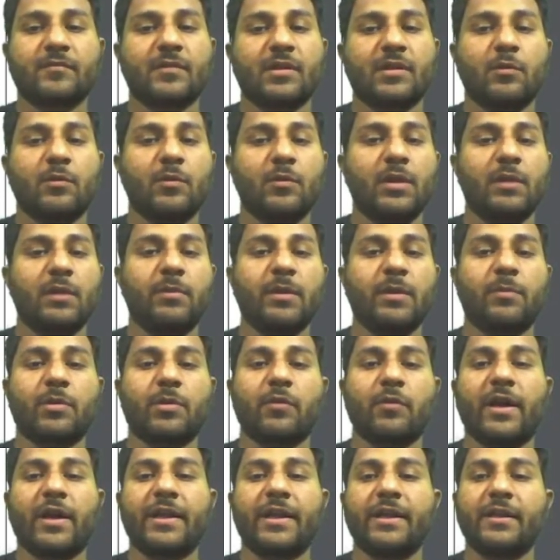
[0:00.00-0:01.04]
will be
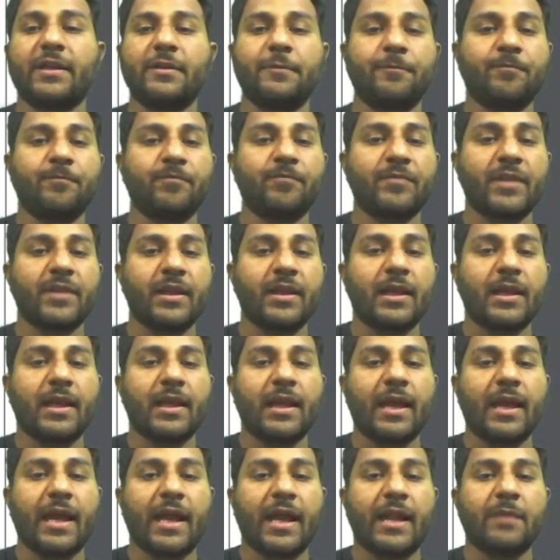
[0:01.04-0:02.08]
provided
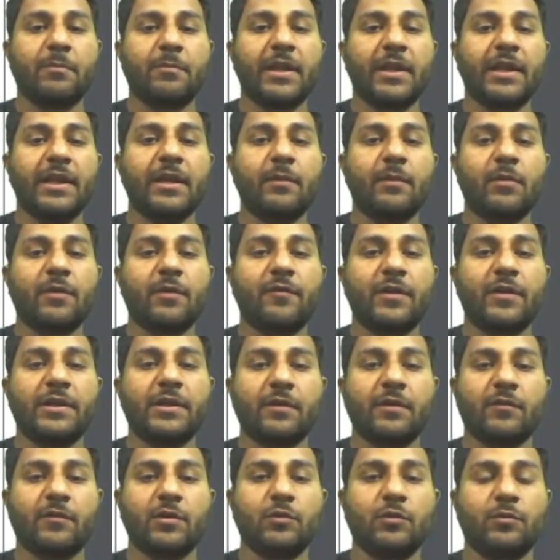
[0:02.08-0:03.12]
and medium of
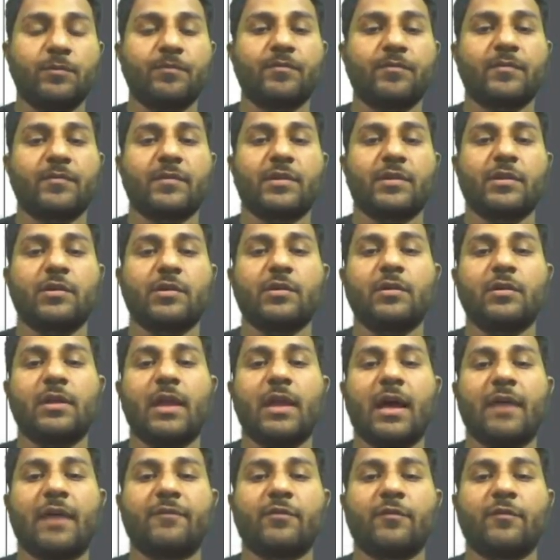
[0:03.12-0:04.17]
interview. You will
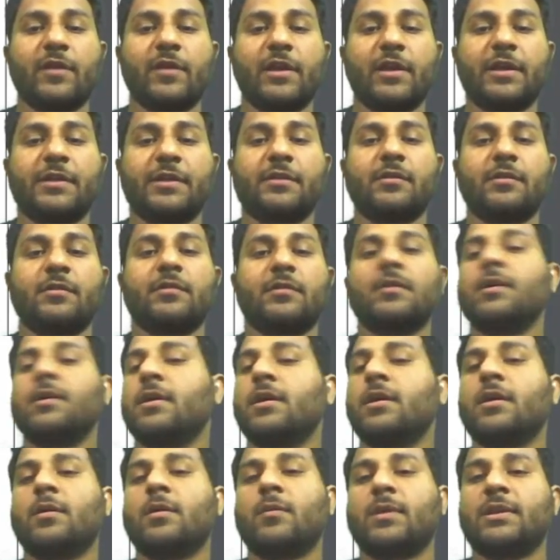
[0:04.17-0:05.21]
have to fill it.
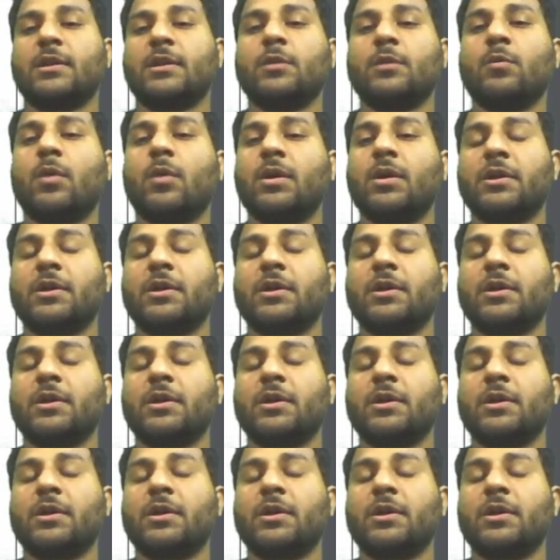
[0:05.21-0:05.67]
Whether you wanted to